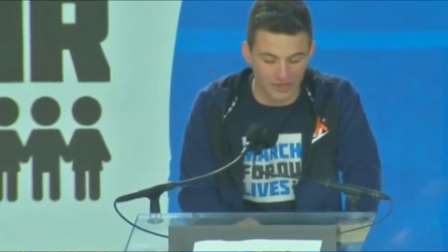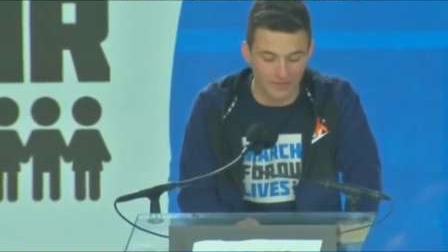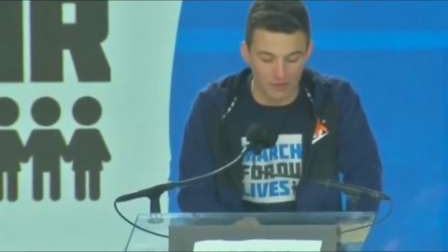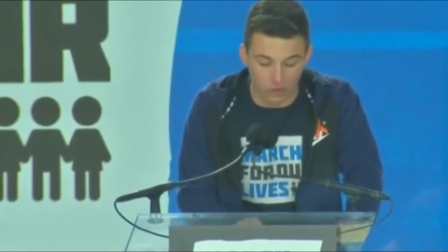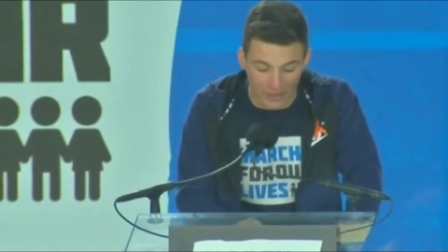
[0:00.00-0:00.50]
that
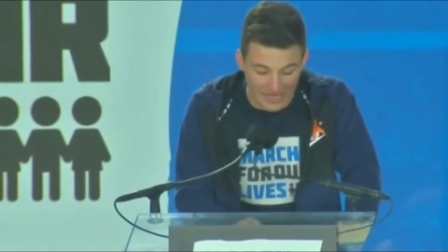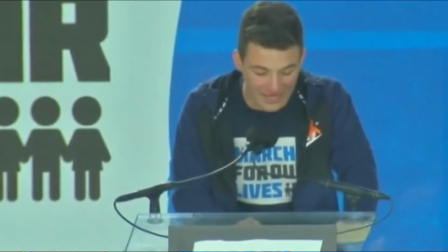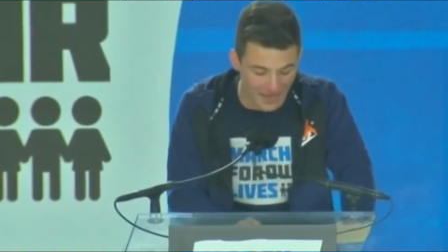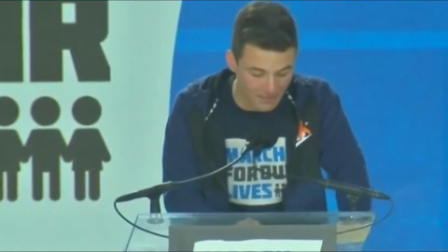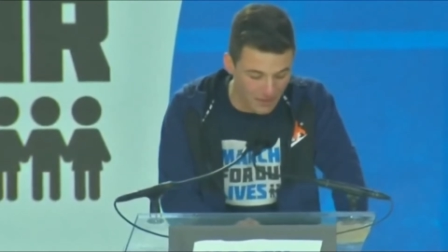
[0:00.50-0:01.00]
betrayed
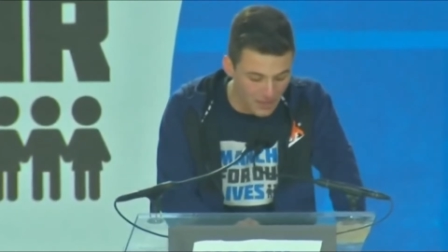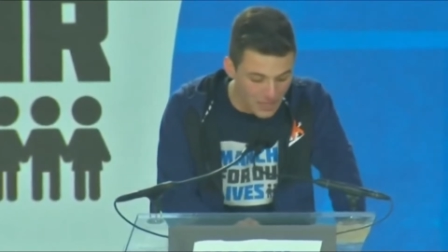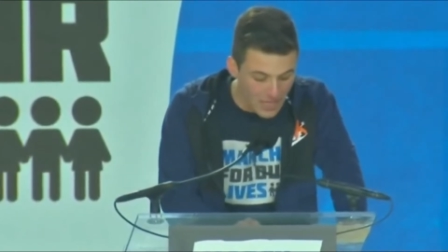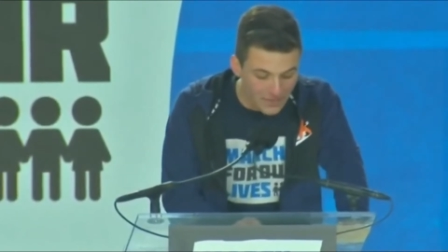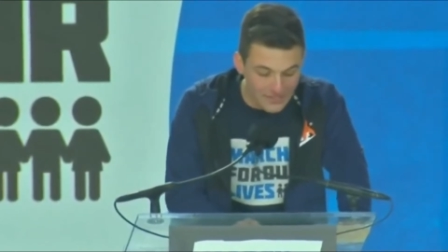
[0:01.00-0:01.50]
them.
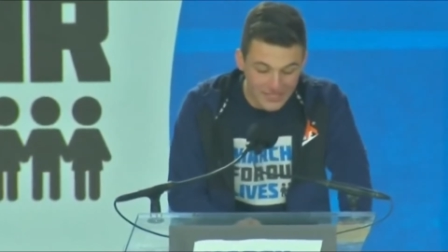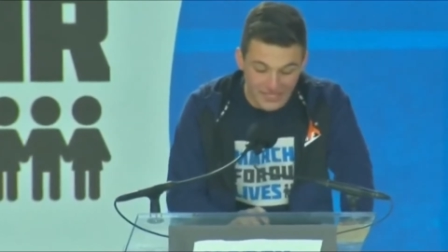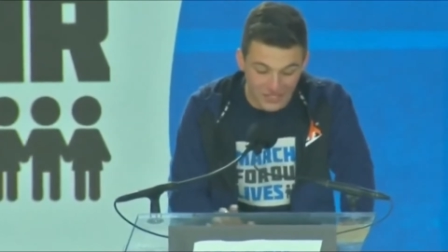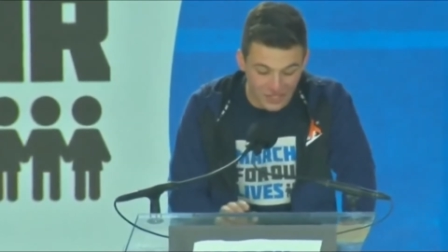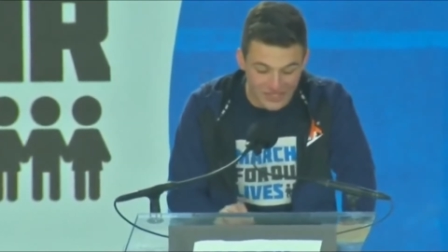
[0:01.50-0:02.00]
This
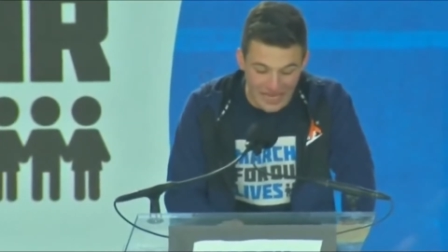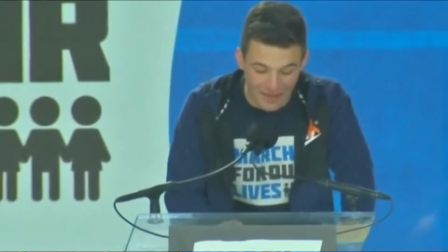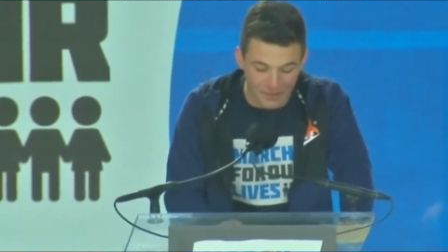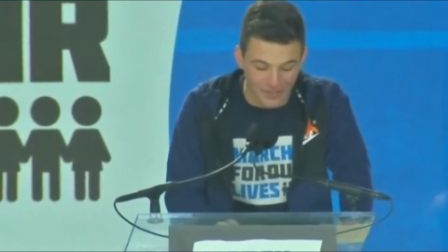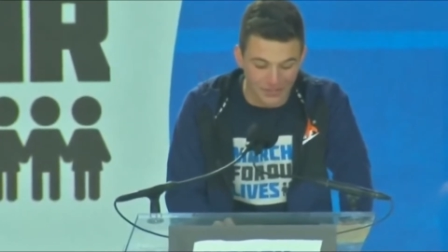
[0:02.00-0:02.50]
doesn't just
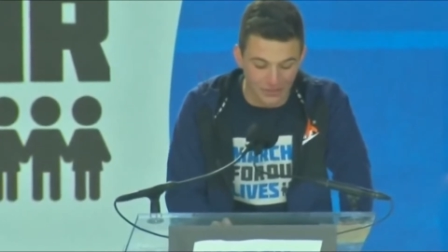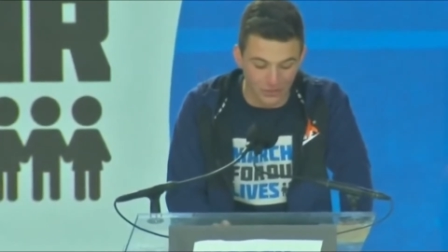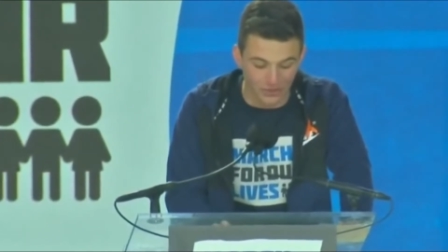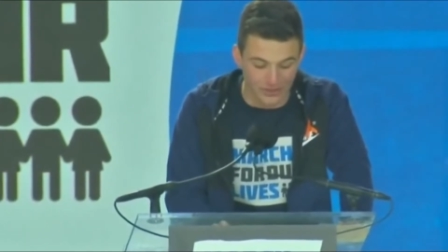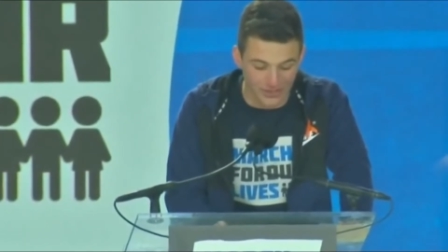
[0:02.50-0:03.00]
happen in
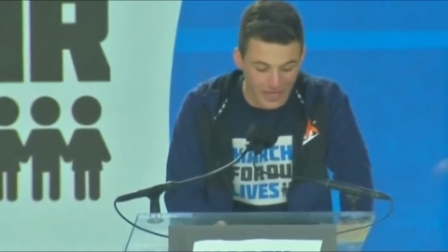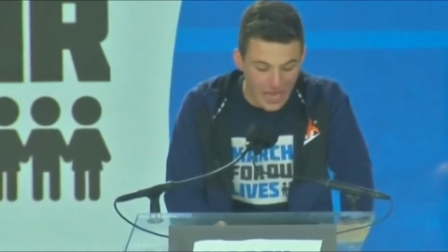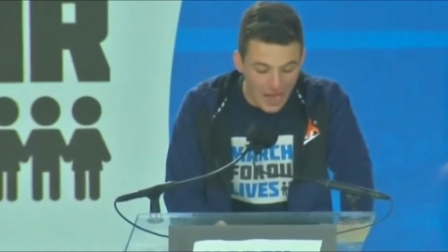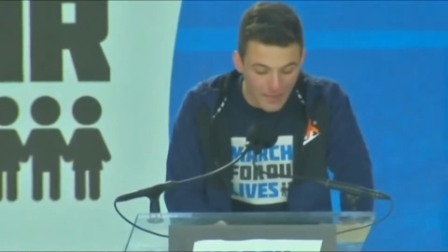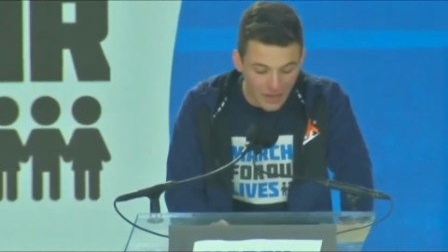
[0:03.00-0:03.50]
schools.
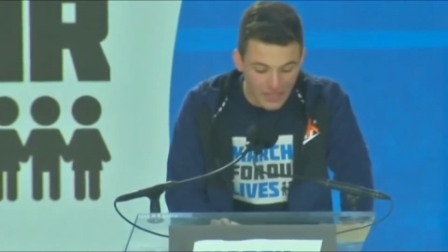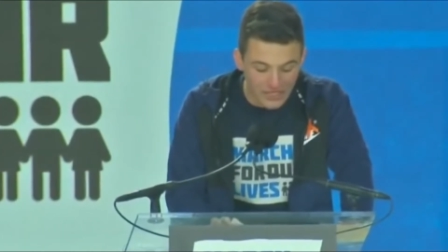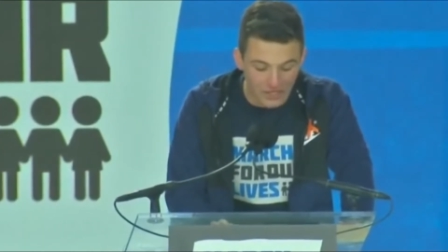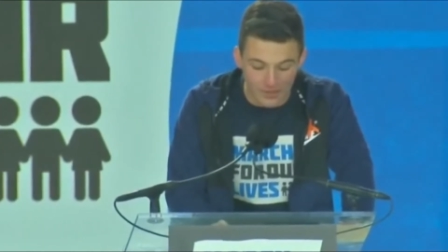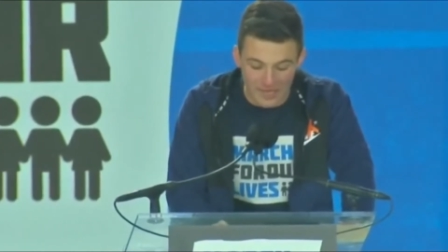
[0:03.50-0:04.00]

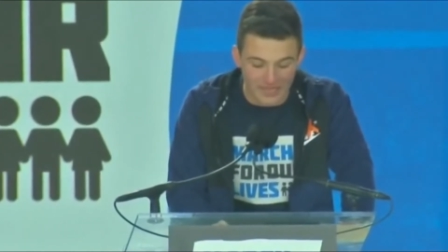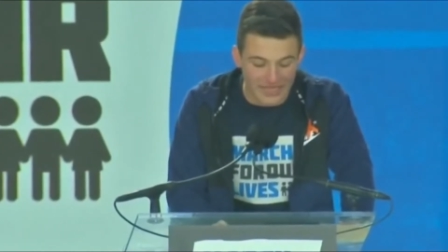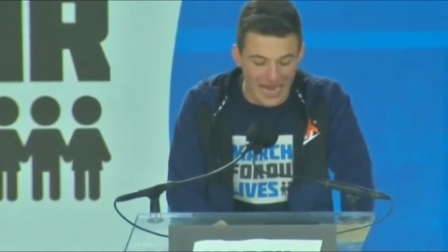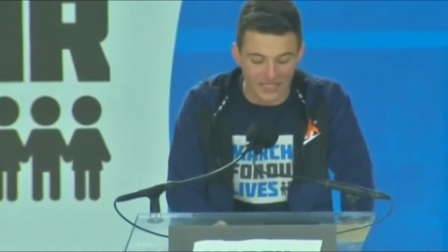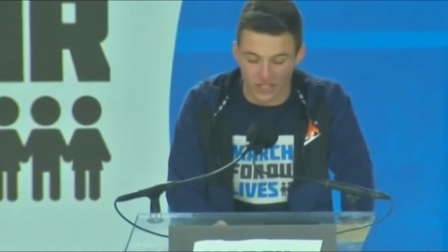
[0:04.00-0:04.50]
Americans are being
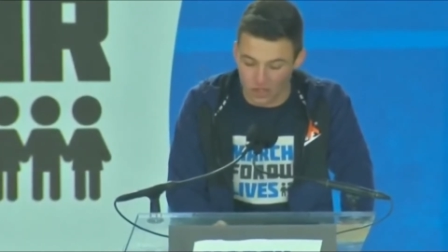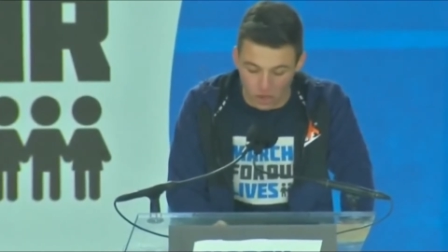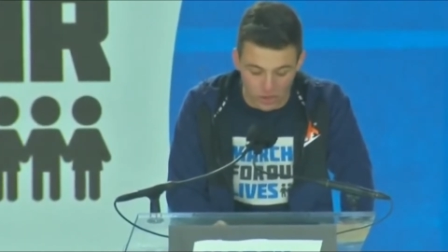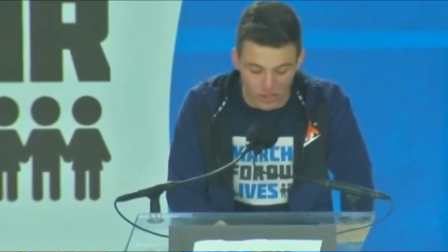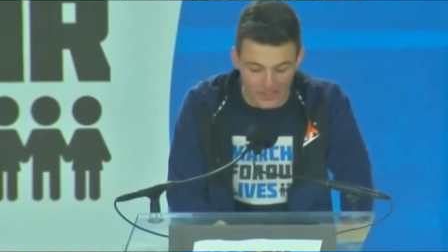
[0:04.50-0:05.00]
attacked in
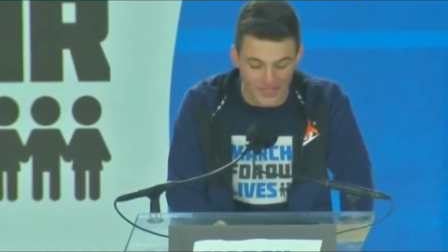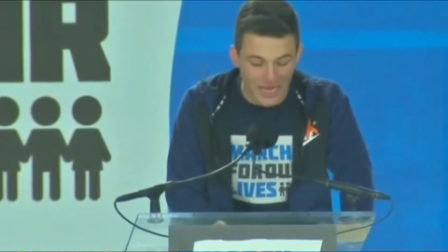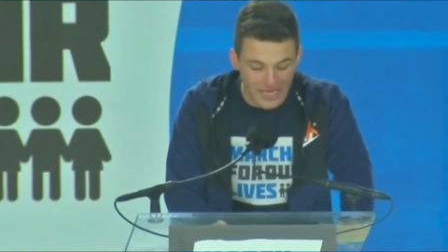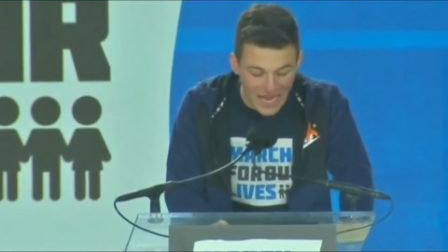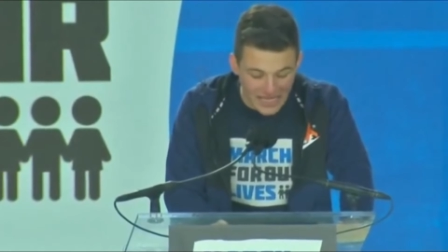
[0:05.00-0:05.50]
churches,
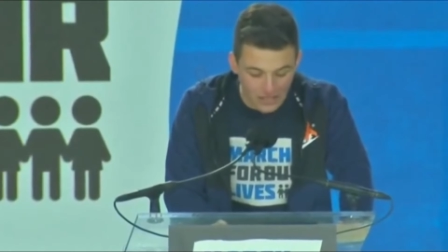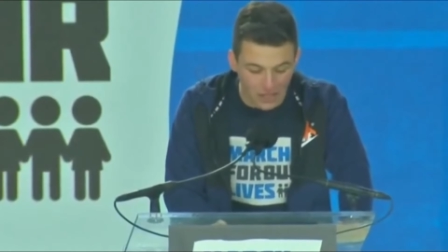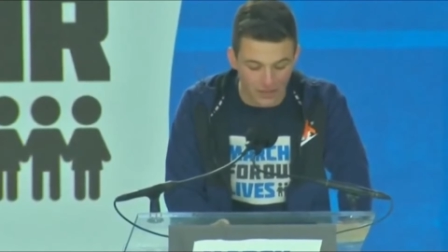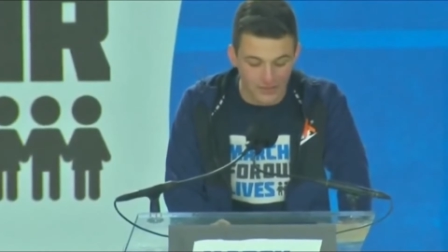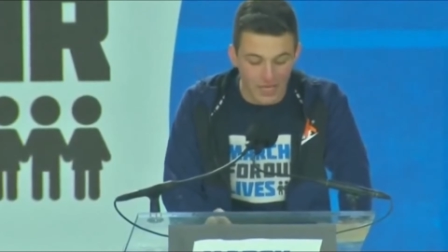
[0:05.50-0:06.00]

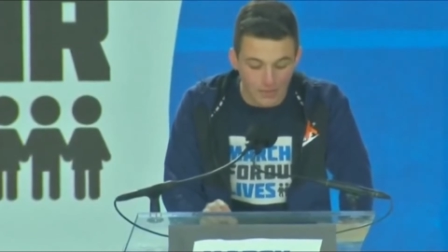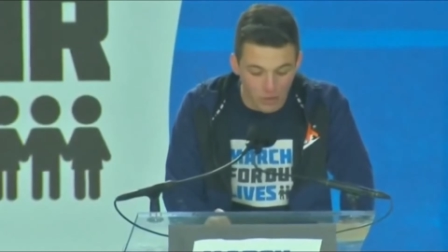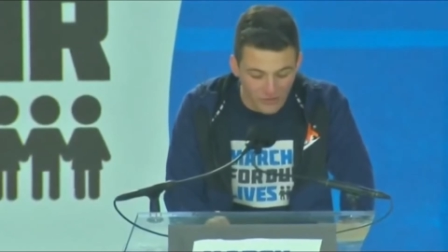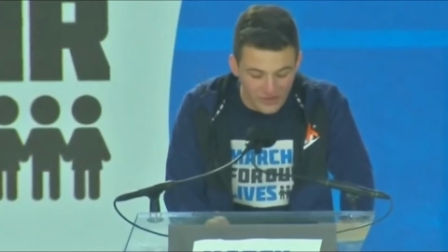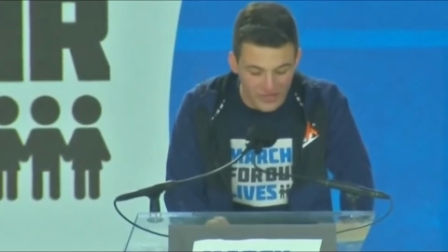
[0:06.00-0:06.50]
nightclubs,
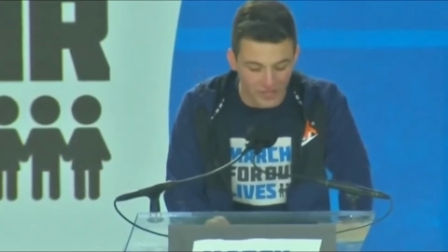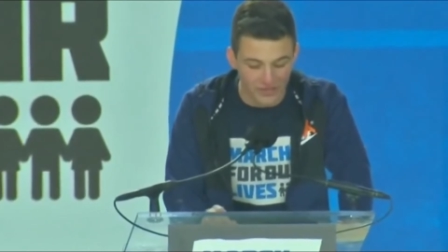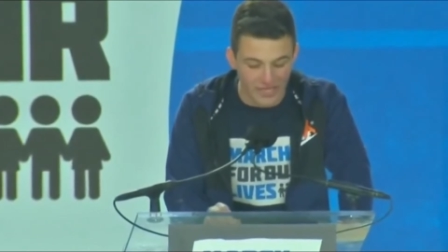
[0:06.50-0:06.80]
movie theaters, and